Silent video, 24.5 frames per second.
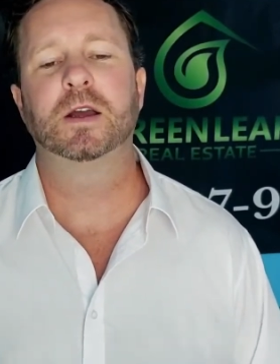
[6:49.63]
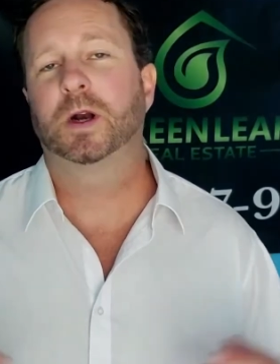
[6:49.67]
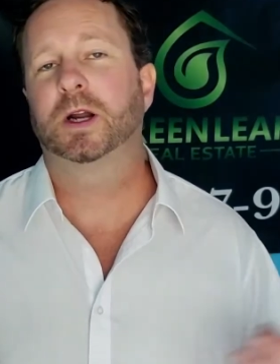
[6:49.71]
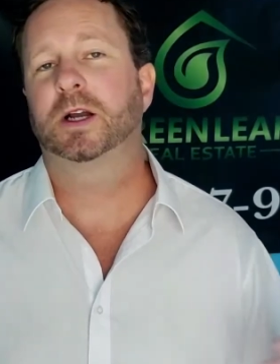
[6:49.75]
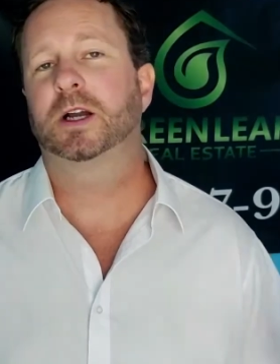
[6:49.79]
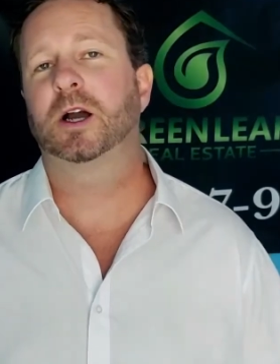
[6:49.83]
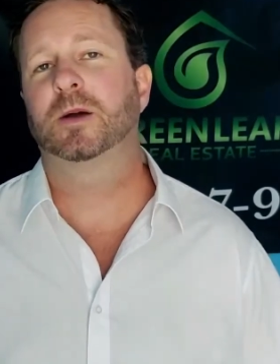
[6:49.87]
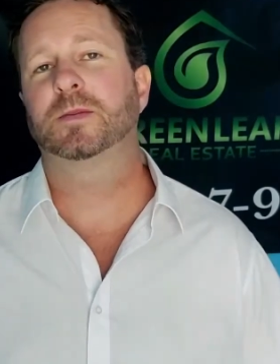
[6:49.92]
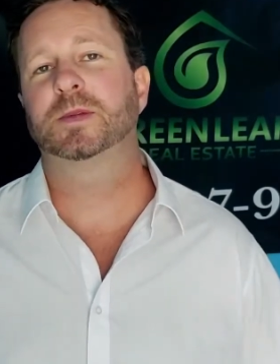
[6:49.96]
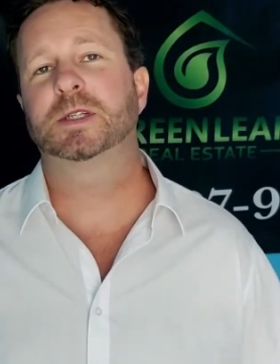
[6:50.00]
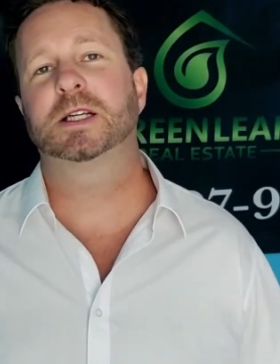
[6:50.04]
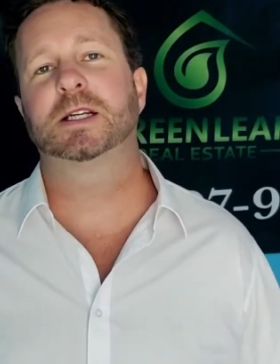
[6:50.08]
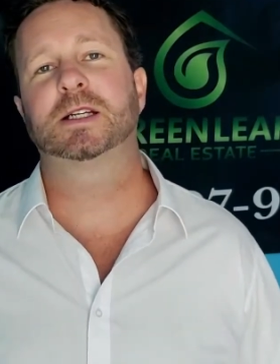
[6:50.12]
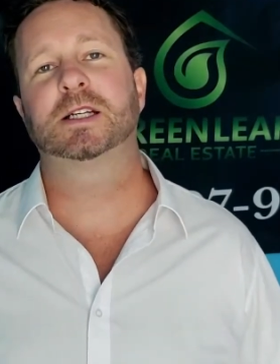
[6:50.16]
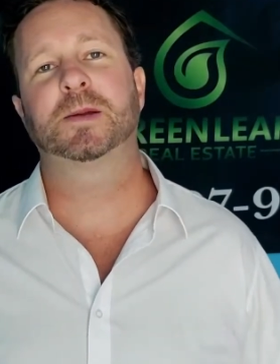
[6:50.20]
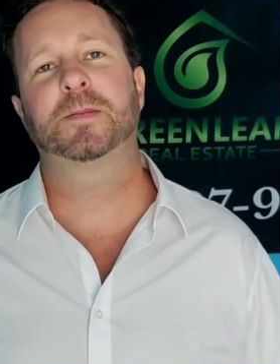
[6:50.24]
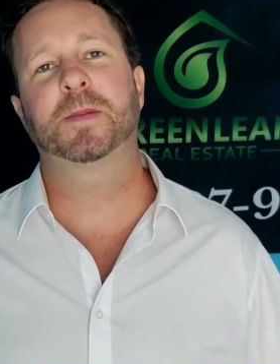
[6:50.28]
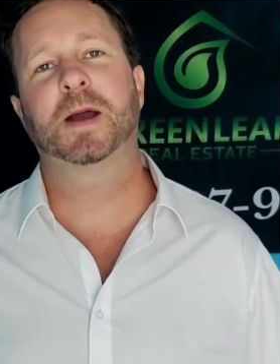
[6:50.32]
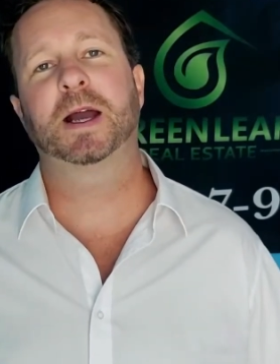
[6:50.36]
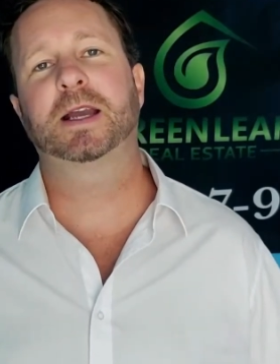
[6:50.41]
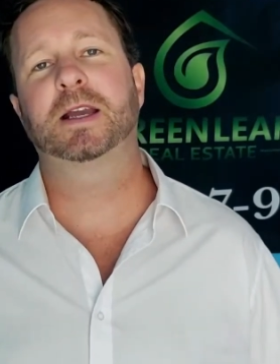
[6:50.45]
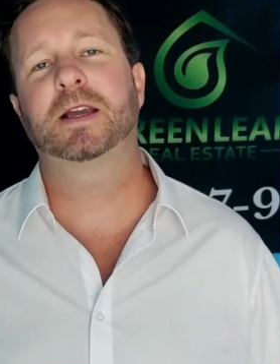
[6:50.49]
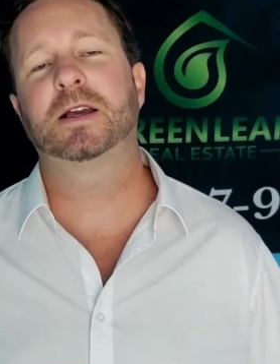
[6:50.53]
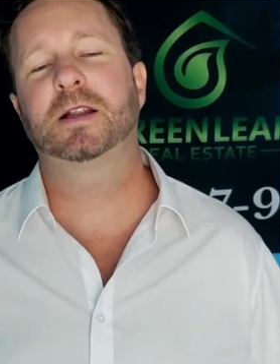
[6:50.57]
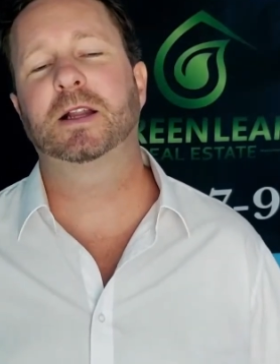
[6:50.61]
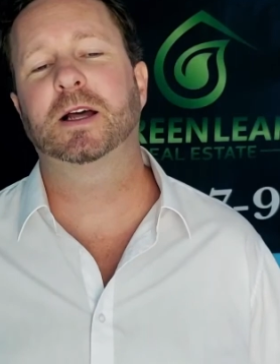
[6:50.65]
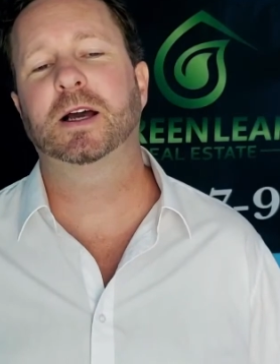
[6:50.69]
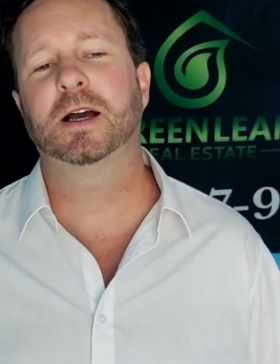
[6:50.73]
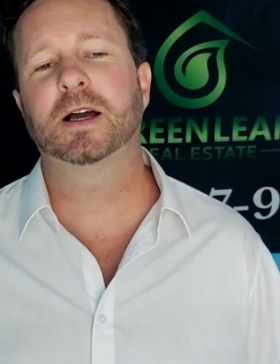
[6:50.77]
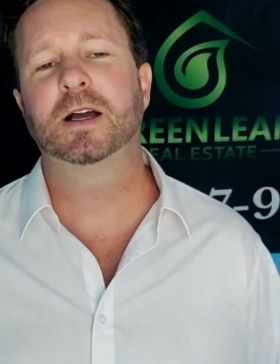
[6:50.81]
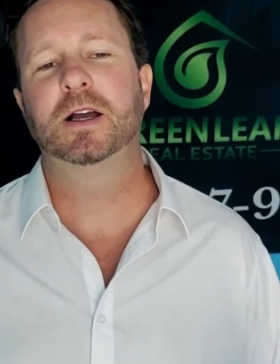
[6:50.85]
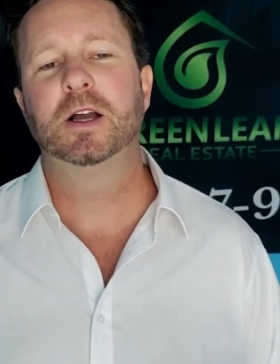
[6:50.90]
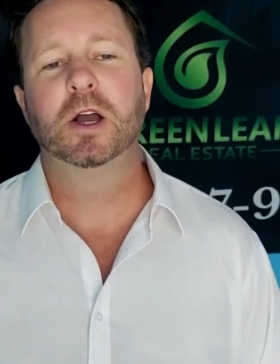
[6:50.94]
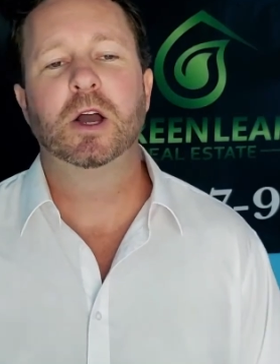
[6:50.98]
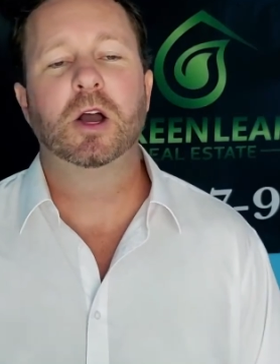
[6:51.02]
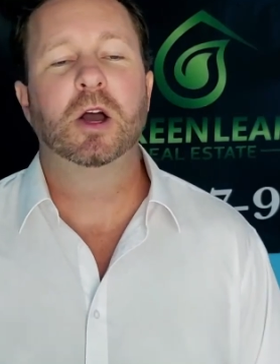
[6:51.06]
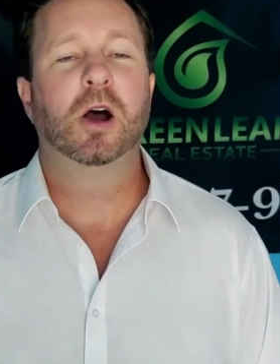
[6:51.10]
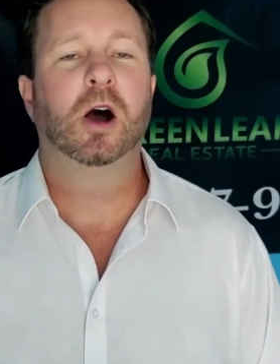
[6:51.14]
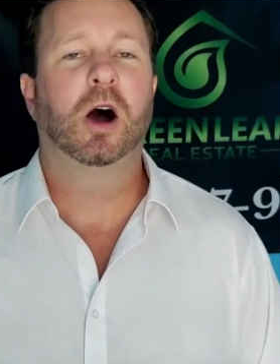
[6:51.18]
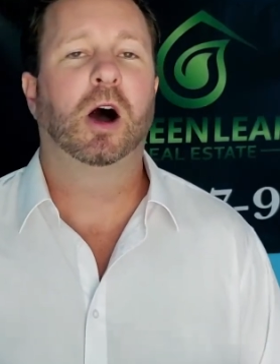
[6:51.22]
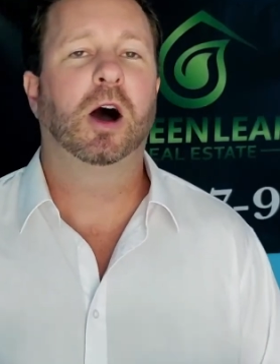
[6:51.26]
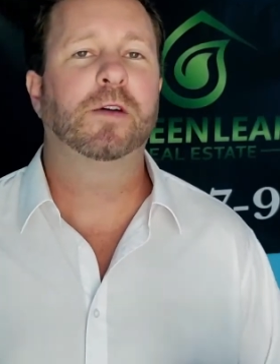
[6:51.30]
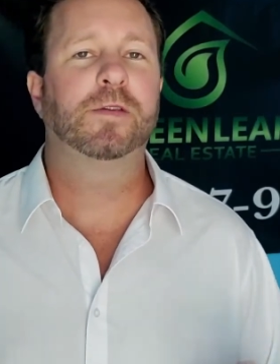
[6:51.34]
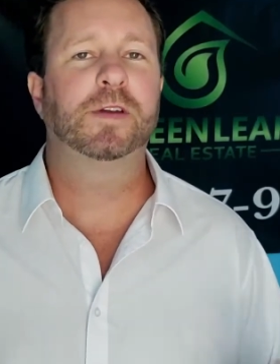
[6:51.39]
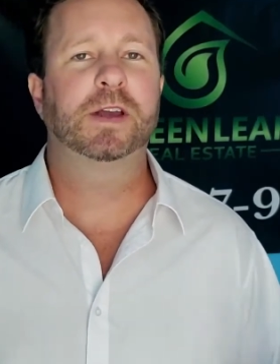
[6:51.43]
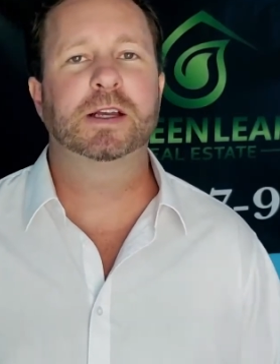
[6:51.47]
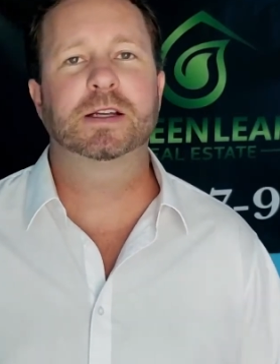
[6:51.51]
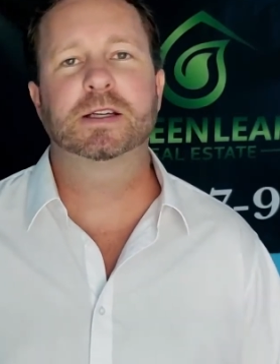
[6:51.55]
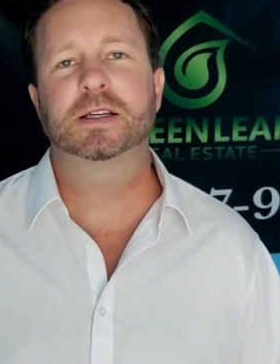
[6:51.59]
When it comes to Temecula,
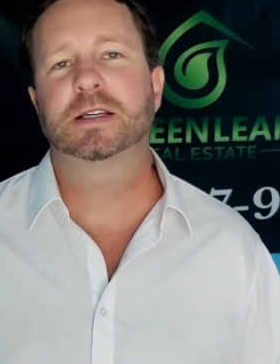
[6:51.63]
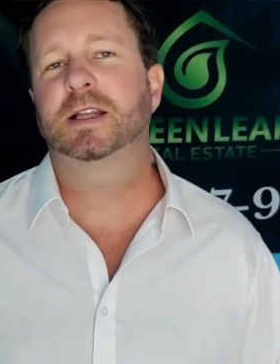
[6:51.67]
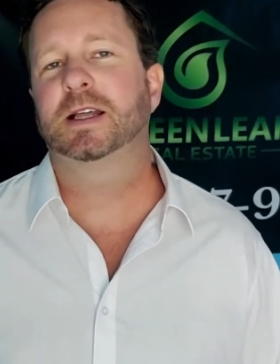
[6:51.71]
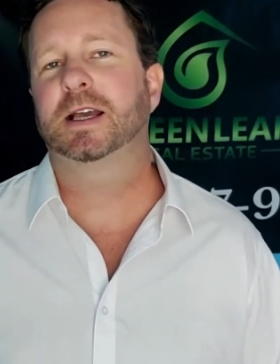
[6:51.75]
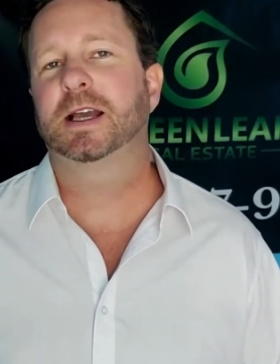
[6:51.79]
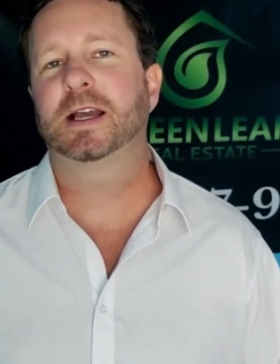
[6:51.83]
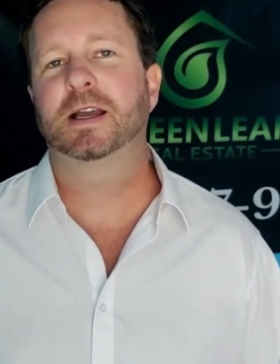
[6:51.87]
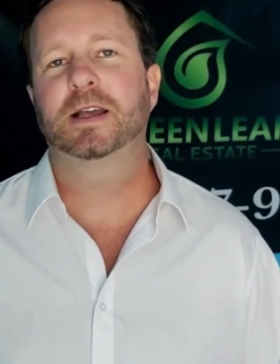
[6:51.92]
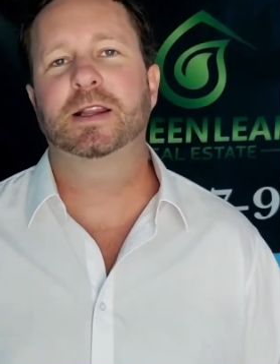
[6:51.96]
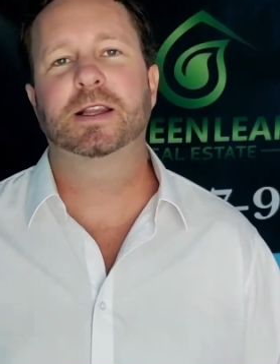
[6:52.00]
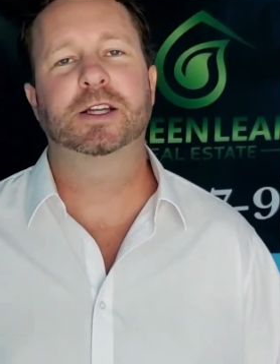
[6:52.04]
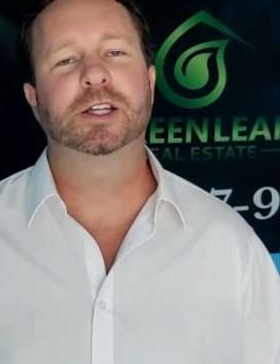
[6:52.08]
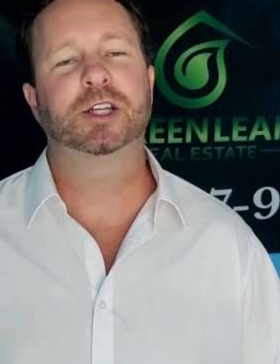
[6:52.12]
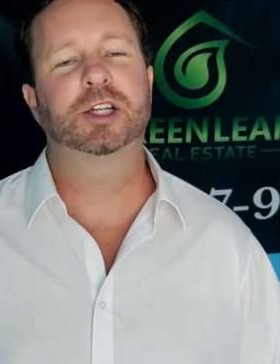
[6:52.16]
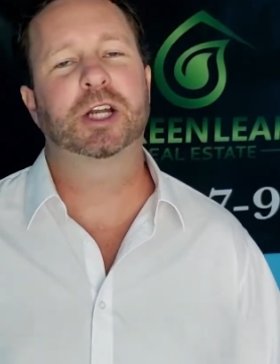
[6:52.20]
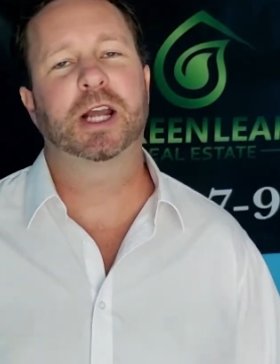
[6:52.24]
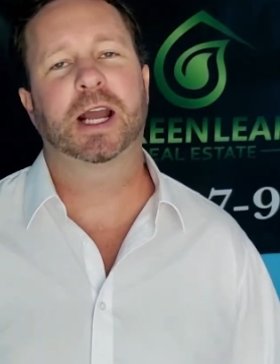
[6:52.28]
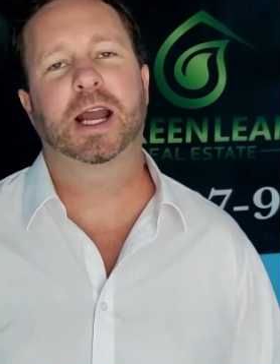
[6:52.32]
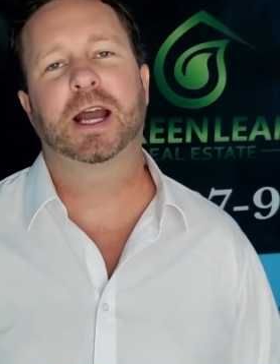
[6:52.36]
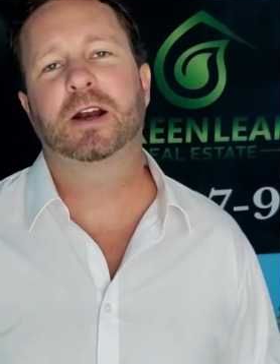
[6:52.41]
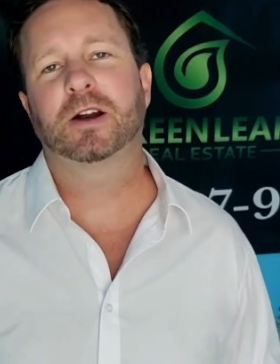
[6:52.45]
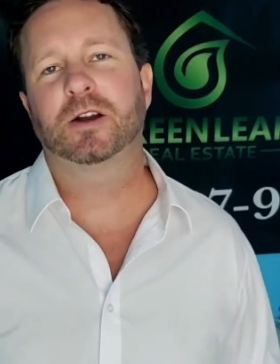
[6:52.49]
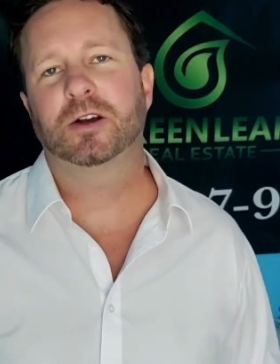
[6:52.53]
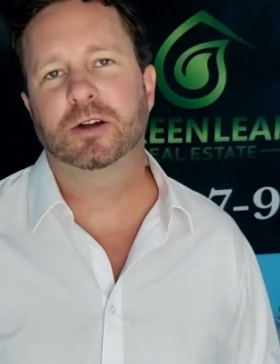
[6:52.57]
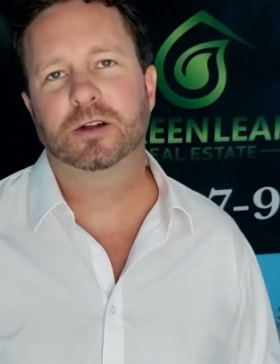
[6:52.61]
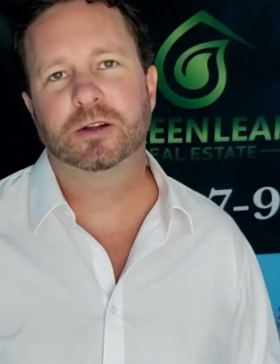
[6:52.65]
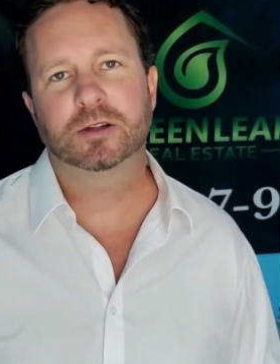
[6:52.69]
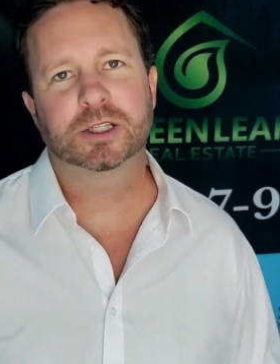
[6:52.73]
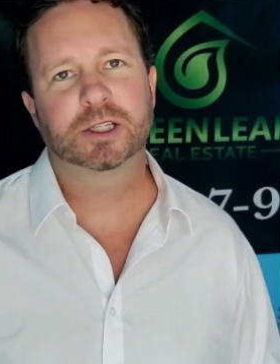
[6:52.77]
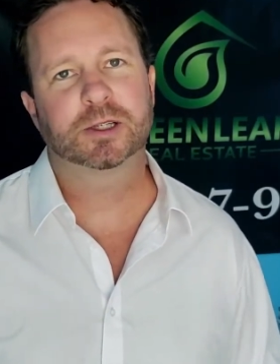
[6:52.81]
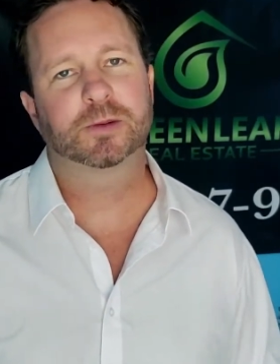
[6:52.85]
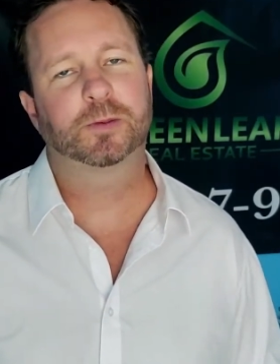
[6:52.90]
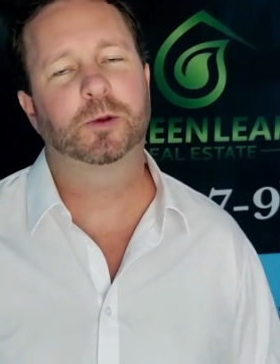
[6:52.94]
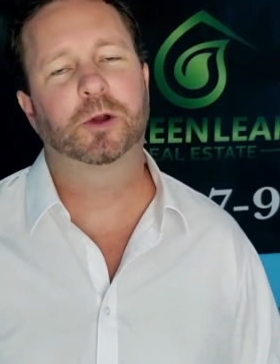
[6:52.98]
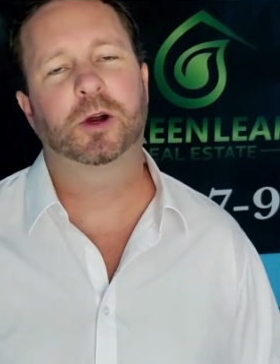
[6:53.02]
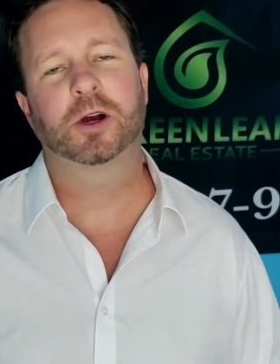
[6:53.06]
obviously this channel,